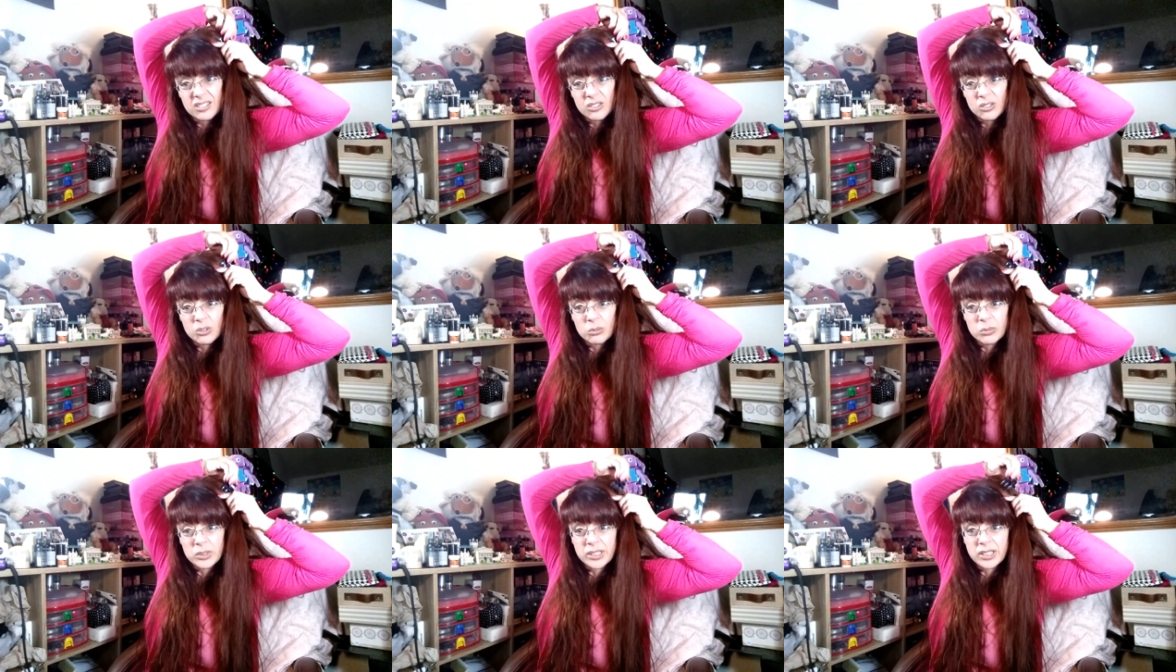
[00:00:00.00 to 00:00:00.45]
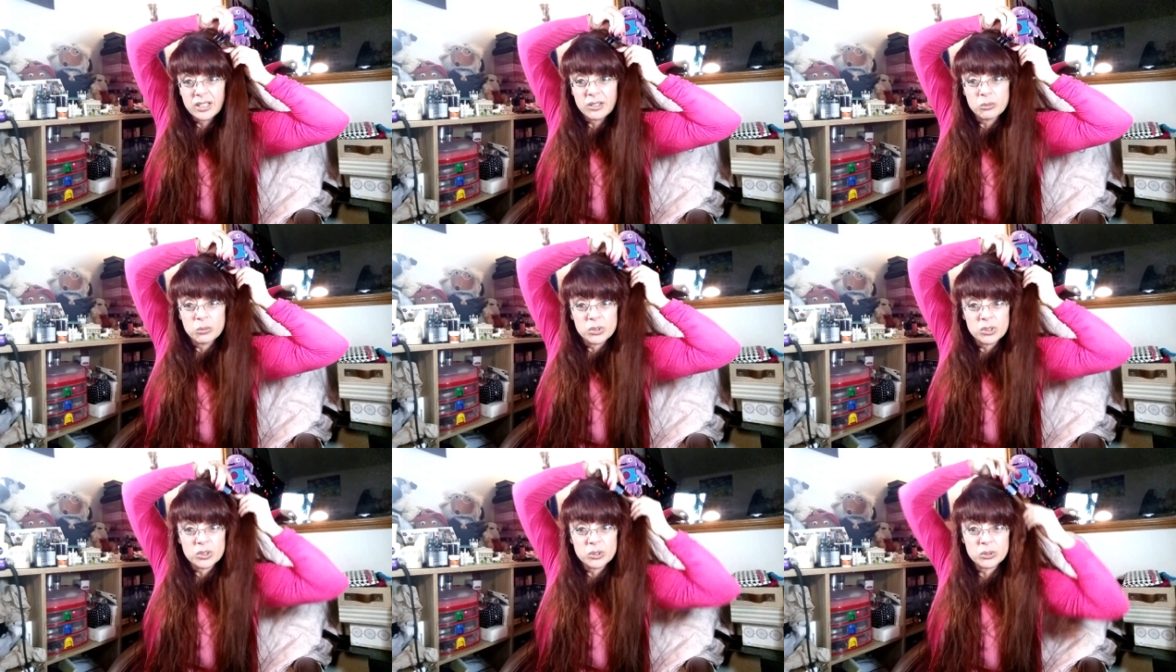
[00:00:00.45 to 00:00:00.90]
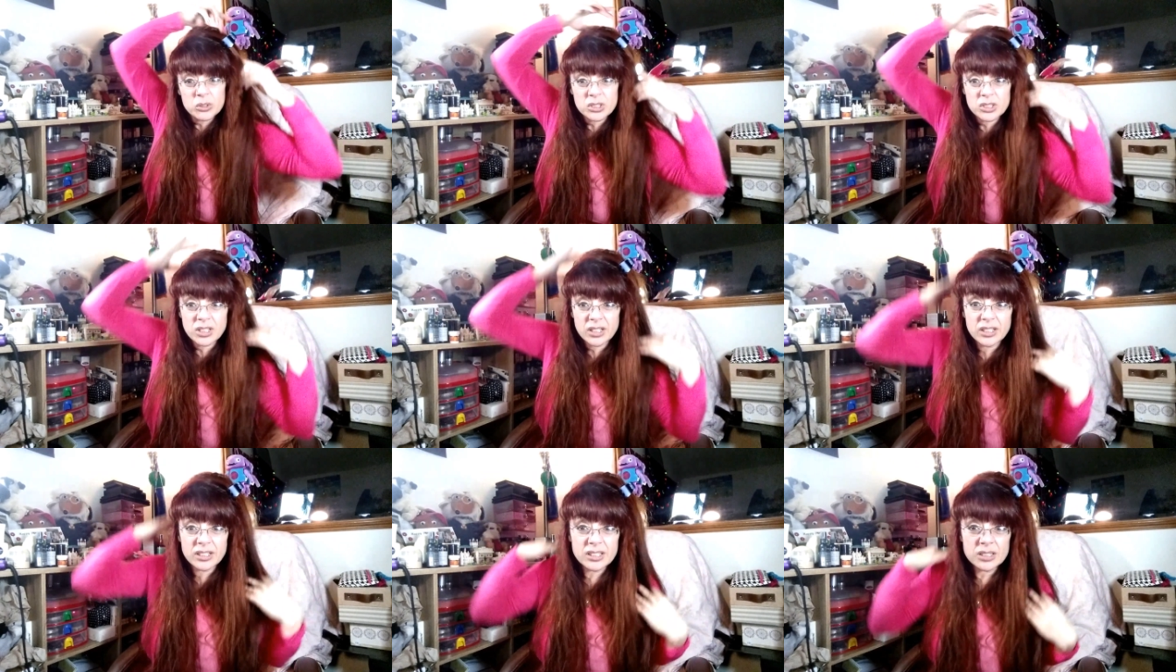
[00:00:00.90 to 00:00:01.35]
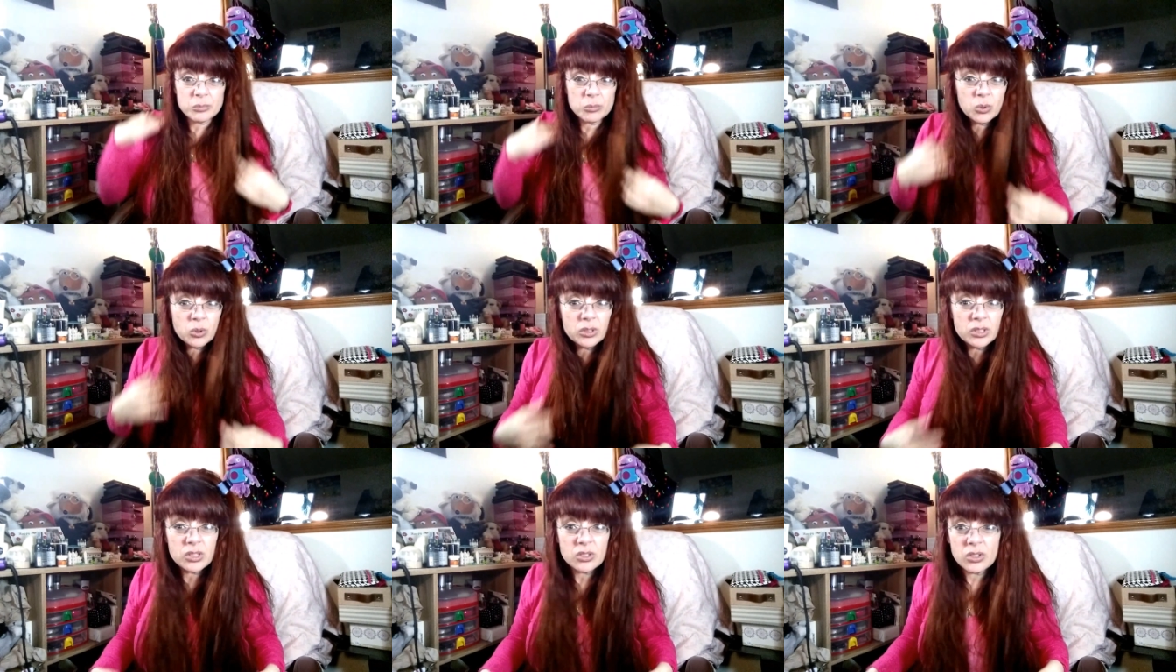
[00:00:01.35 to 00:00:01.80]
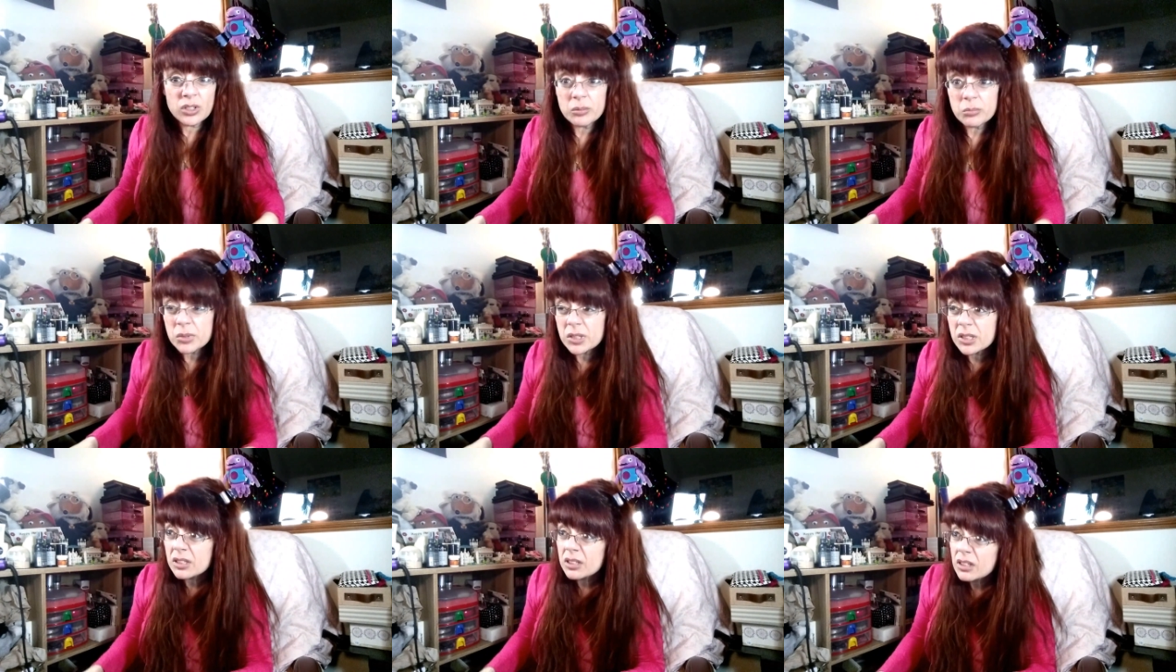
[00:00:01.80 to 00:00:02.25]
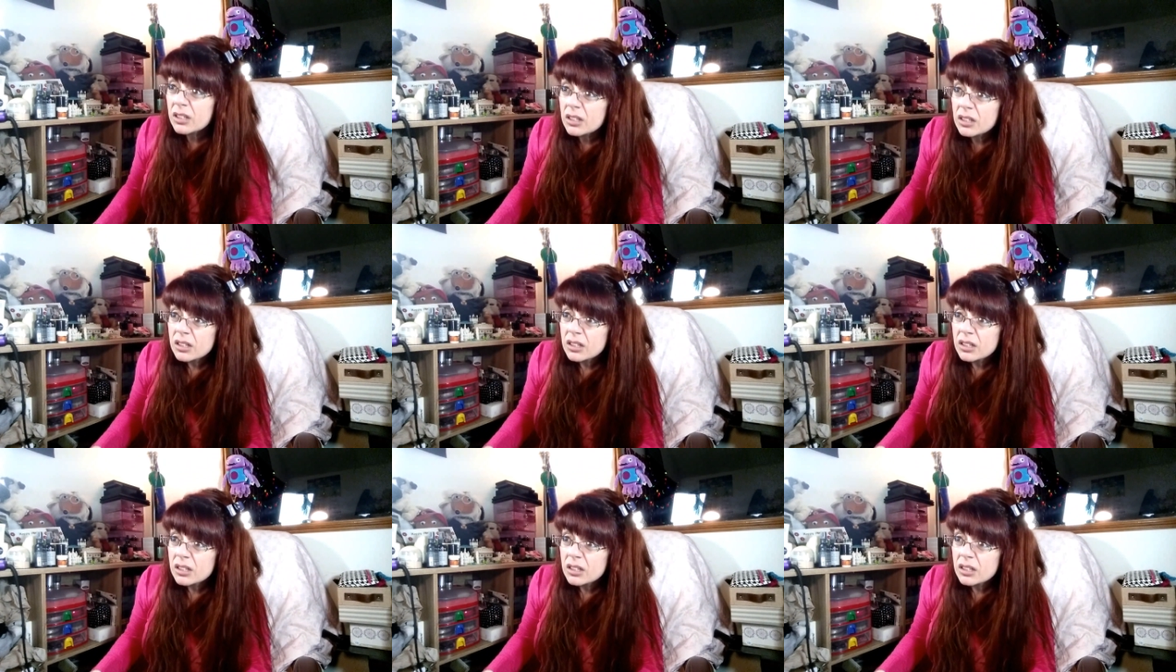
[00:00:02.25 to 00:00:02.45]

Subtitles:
Normally I would do slightly smaller strips.